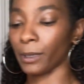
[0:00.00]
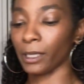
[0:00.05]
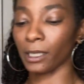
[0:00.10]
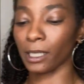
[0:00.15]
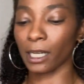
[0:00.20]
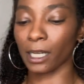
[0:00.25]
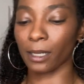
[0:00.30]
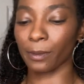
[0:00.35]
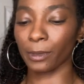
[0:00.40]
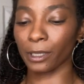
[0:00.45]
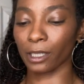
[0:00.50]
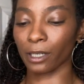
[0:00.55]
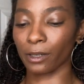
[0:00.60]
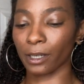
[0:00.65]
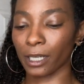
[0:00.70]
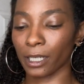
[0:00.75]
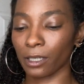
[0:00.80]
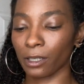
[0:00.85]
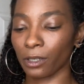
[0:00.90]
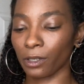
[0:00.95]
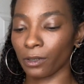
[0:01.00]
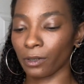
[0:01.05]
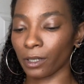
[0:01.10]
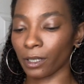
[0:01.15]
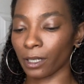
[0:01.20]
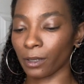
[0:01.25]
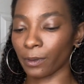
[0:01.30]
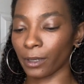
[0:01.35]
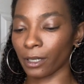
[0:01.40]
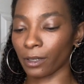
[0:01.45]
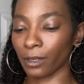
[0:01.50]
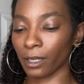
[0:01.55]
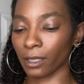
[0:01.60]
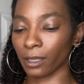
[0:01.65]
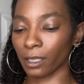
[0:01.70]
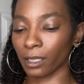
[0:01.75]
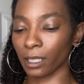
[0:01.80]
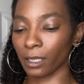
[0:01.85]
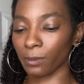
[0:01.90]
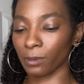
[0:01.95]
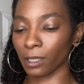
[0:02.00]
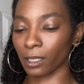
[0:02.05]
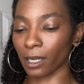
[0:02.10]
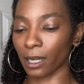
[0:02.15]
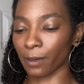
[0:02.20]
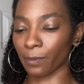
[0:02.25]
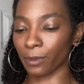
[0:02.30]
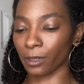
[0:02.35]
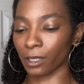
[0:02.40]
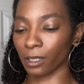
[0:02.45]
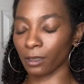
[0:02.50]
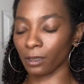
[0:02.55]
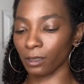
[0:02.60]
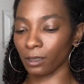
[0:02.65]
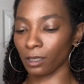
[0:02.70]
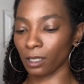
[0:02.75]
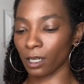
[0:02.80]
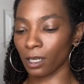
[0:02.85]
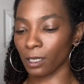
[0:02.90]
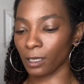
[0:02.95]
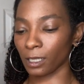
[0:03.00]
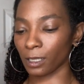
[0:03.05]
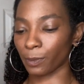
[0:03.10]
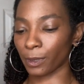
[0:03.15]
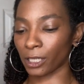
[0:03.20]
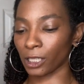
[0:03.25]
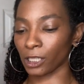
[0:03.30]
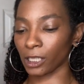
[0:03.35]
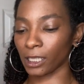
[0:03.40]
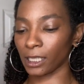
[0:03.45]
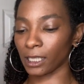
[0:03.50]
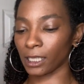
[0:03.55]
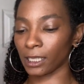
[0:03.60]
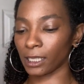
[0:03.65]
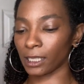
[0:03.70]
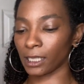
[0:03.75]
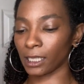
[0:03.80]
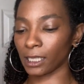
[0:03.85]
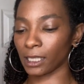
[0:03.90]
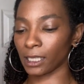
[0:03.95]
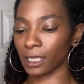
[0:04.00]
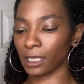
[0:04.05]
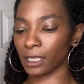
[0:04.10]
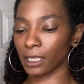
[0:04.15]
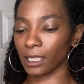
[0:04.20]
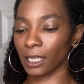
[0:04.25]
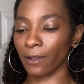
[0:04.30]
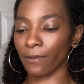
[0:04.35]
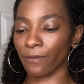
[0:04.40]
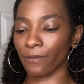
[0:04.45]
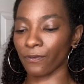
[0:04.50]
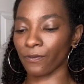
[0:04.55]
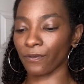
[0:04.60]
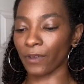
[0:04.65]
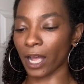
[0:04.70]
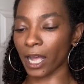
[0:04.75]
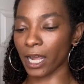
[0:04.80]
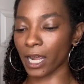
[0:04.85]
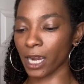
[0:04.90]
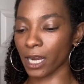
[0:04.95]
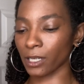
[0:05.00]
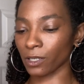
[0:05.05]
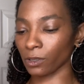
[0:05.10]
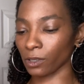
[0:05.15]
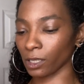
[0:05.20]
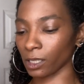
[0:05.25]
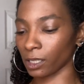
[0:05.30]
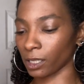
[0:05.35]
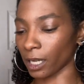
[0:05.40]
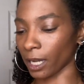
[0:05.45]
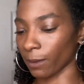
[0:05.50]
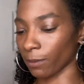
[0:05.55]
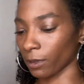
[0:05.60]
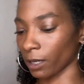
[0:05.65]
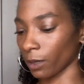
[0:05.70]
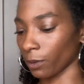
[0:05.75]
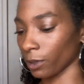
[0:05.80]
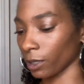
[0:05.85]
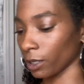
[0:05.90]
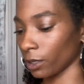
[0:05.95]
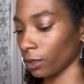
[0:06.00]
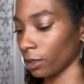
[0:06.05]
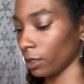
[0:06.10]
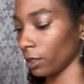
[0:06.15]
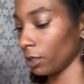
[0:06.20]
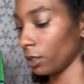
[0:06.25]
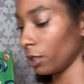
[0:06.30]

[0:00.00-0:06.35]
my time and go ahead and do it. That way I don't have to keep stopping, especially since this is the final step that we're going to